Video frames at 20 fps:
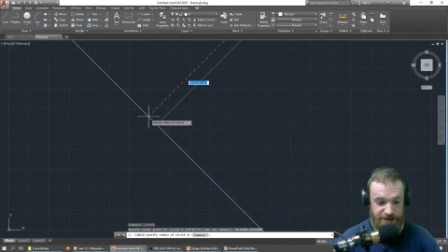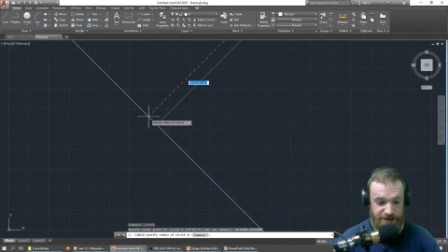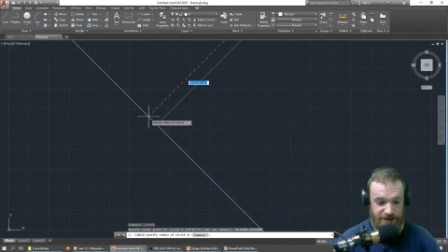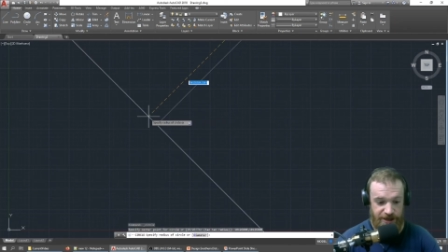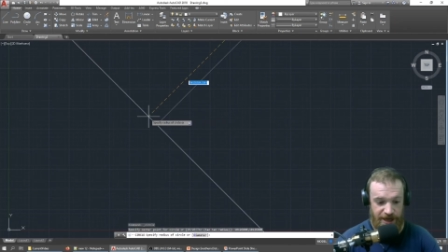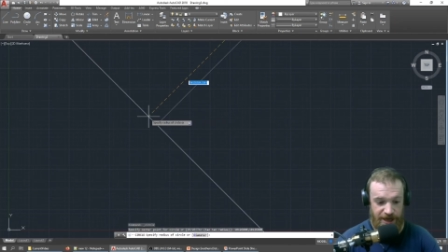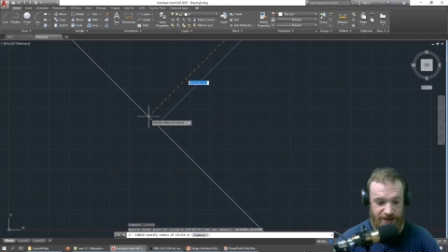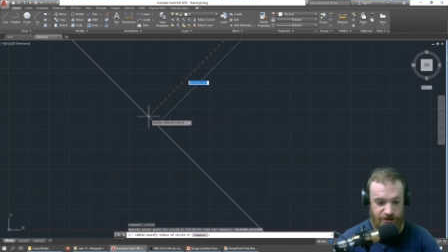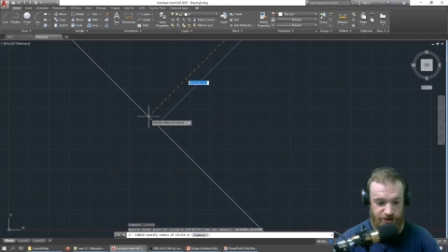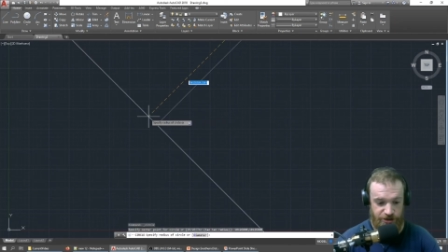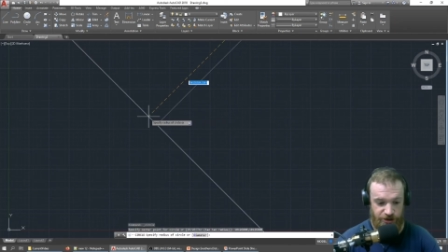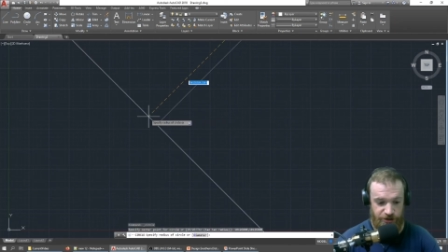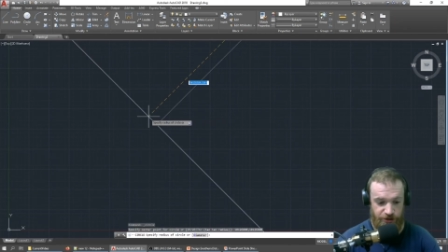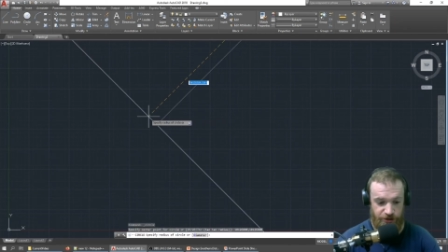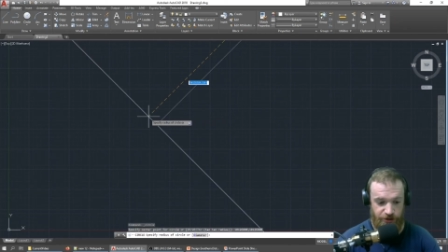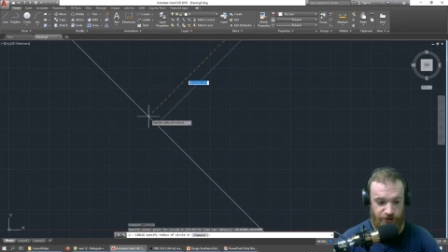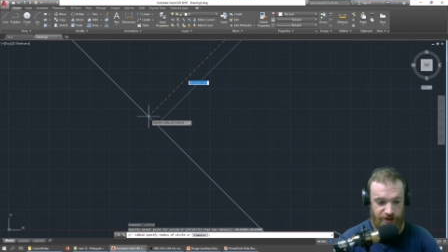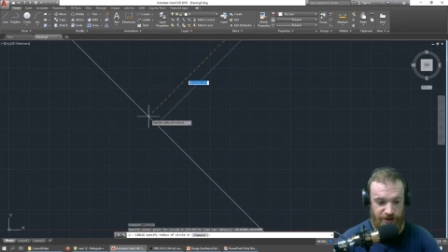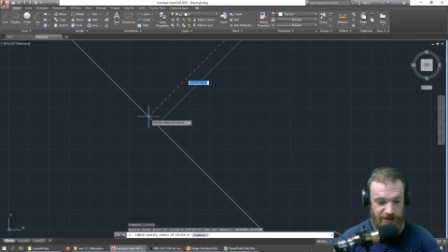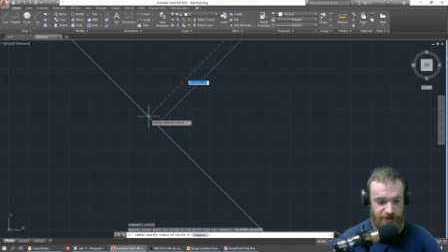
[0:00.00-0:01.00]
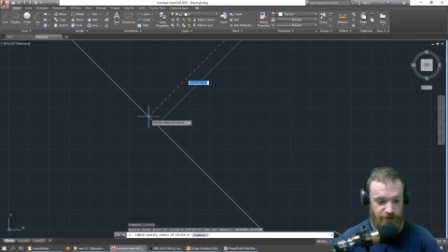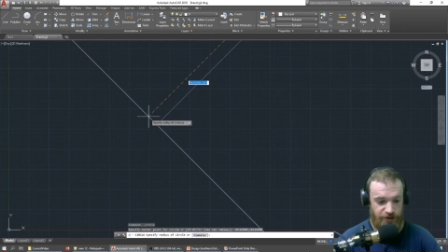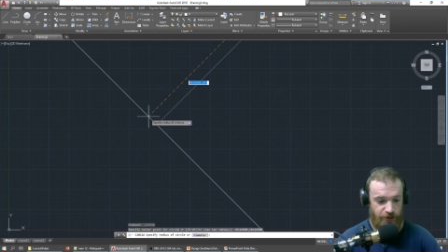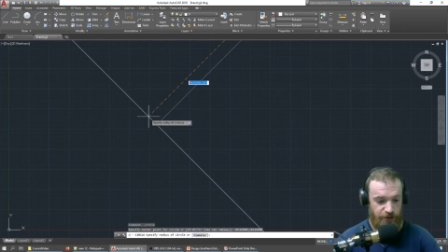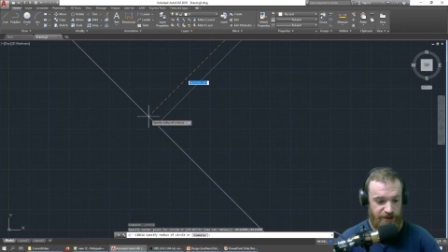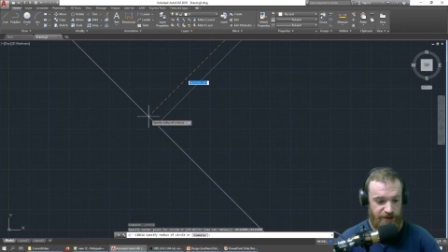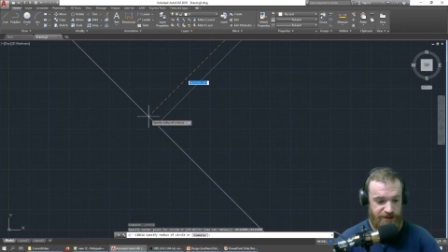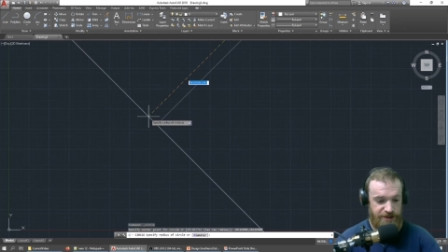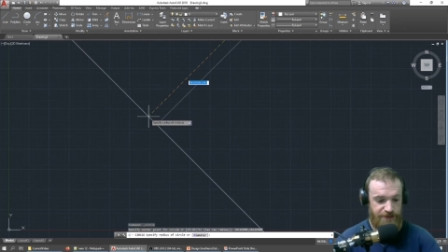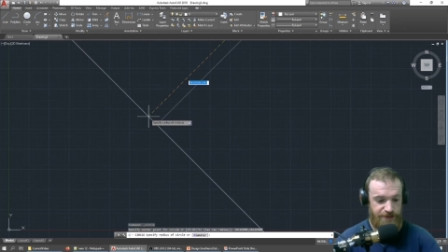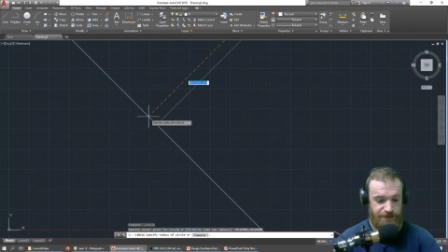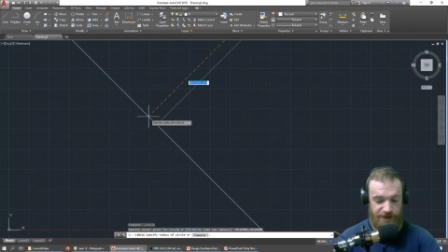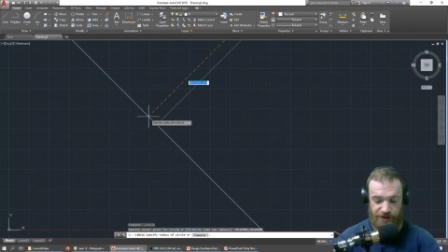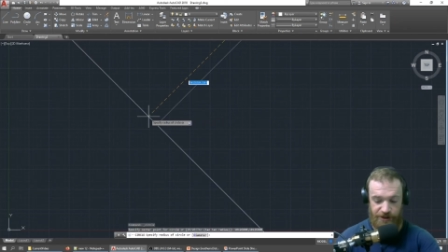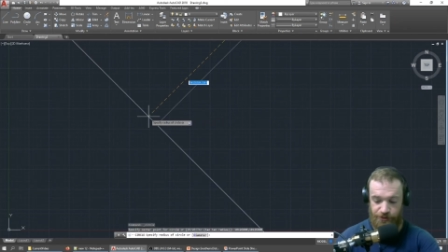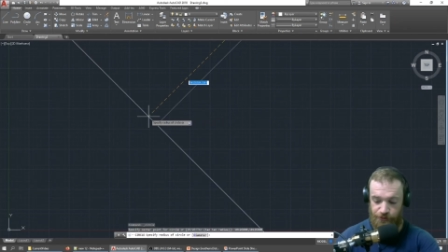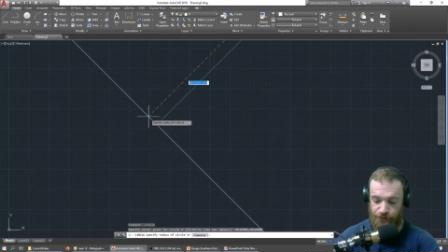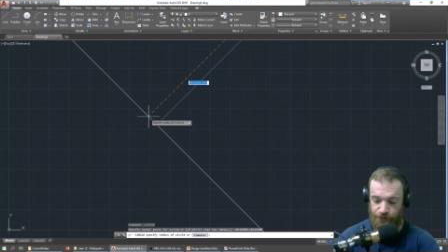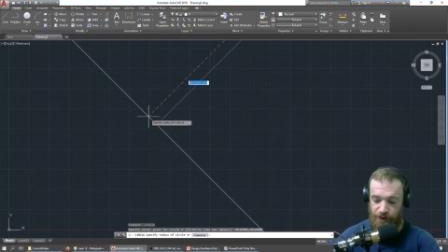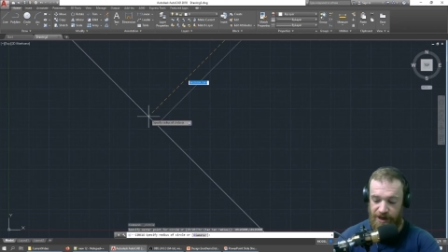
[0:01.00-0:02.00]
of that circle is going to be
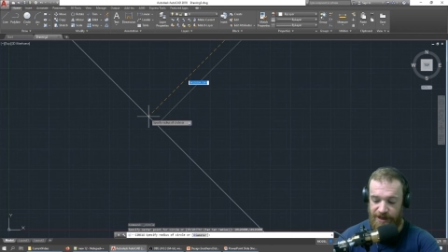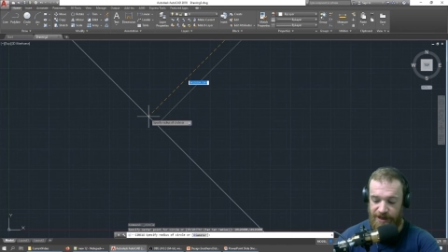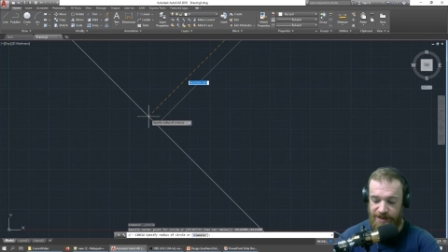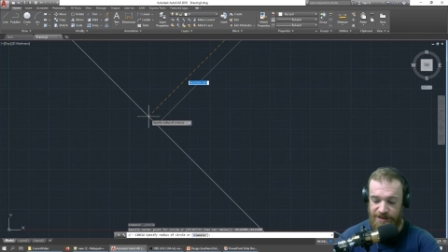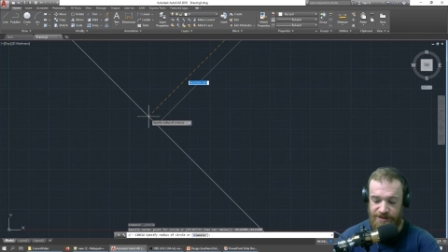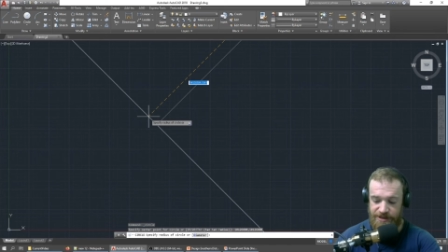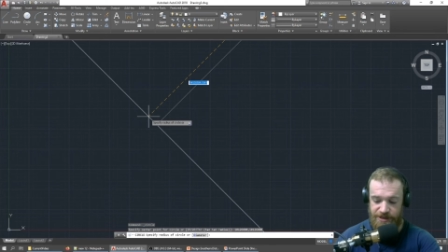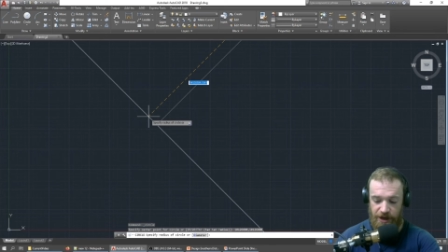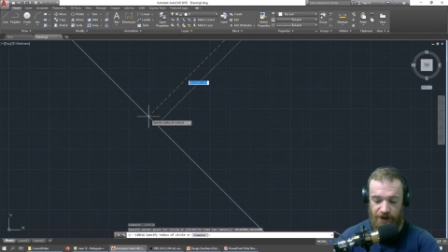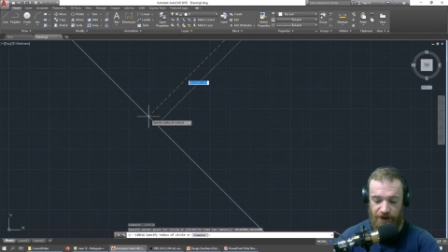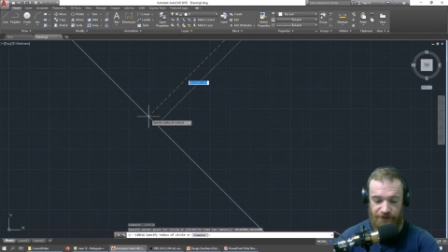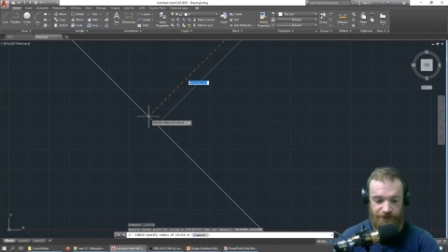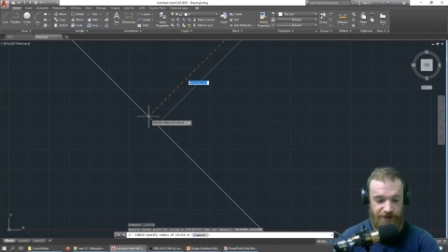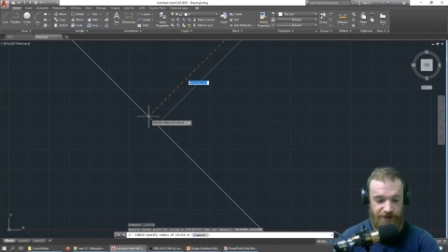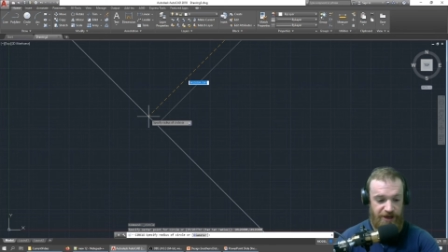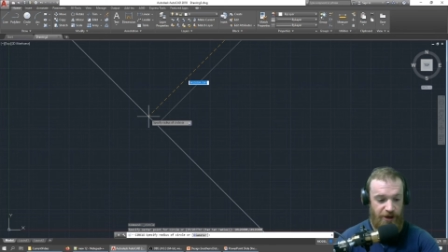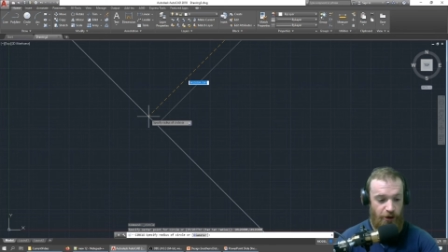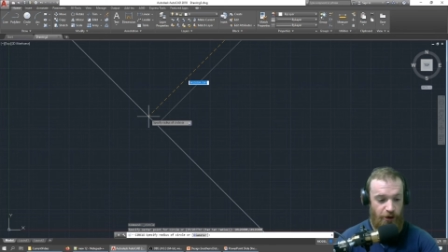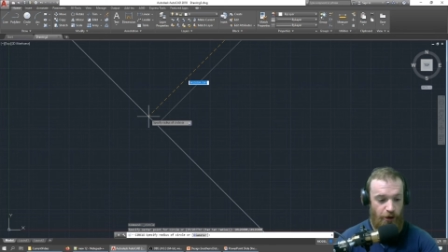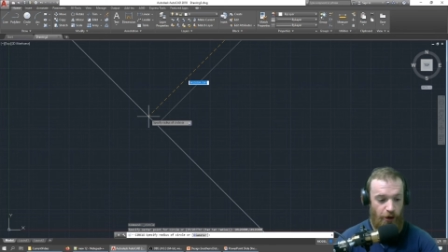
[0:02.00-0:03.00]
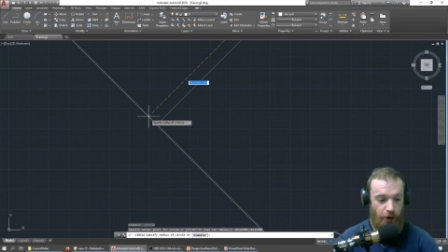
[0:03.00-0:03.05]
the radius of the